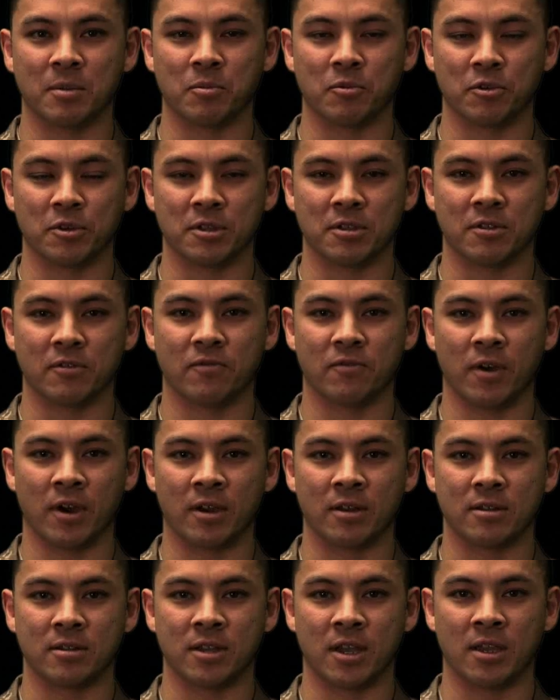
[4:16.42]
and breathing the
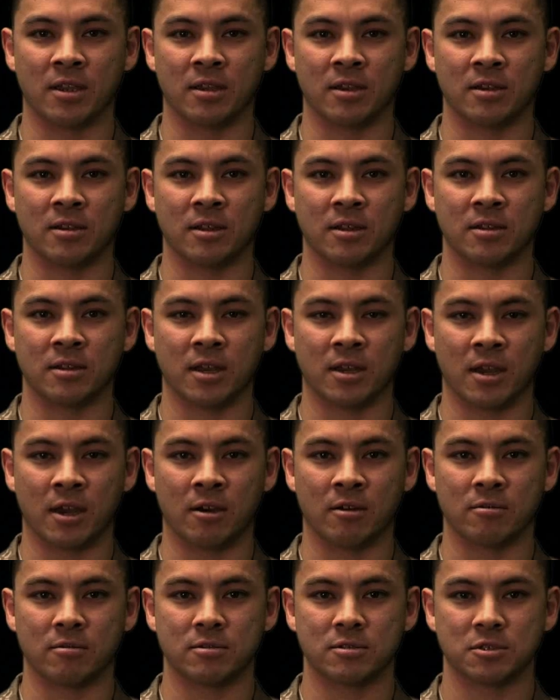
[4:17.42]
fight day in and day
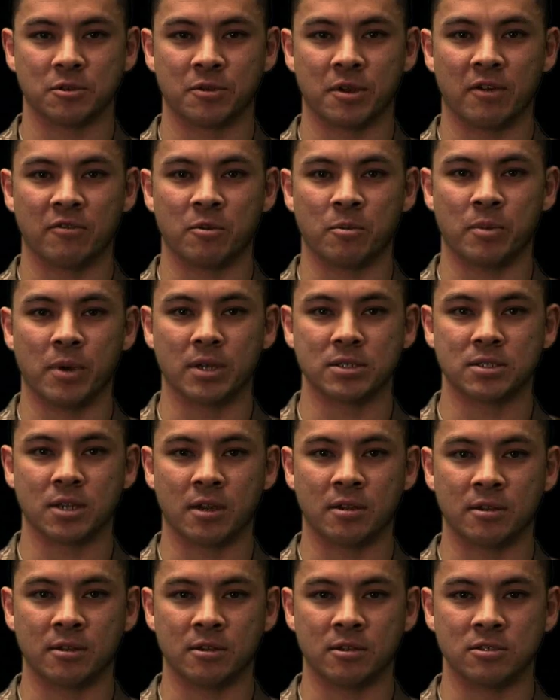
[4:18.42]
out, so they have the best
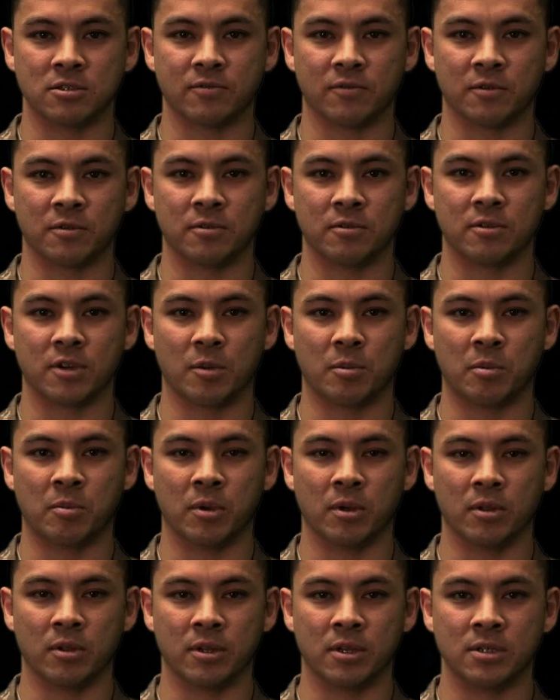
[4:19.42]
ideas for new
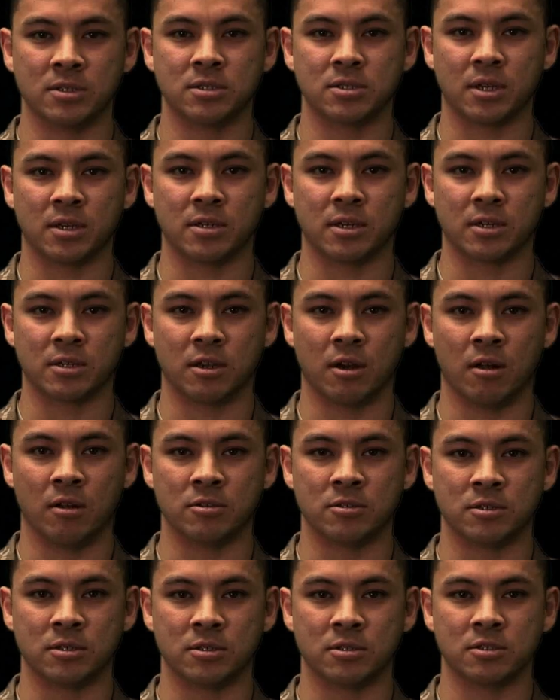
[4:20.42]
capabilities and
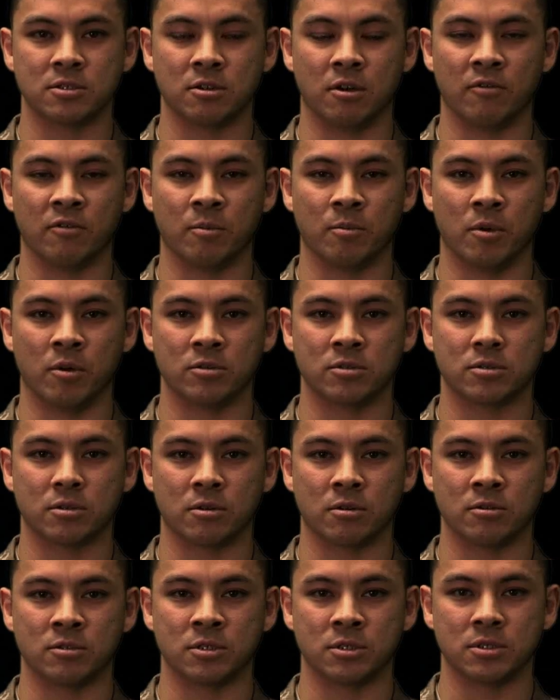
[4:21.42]
technology to solve their most
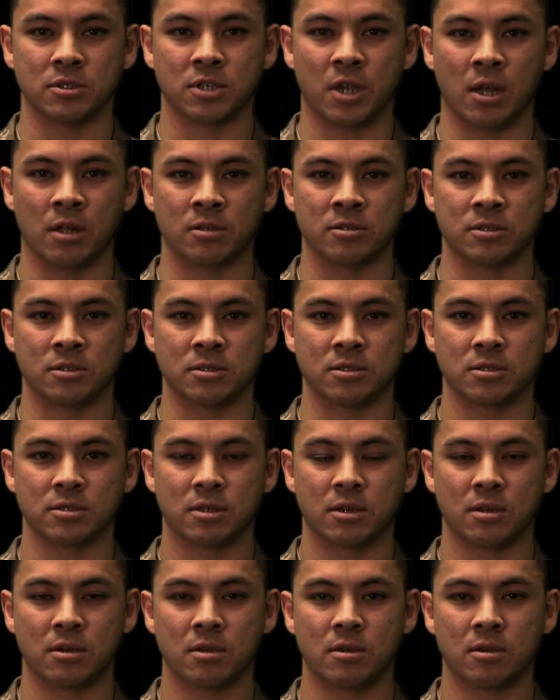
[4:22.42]
urgent challenges.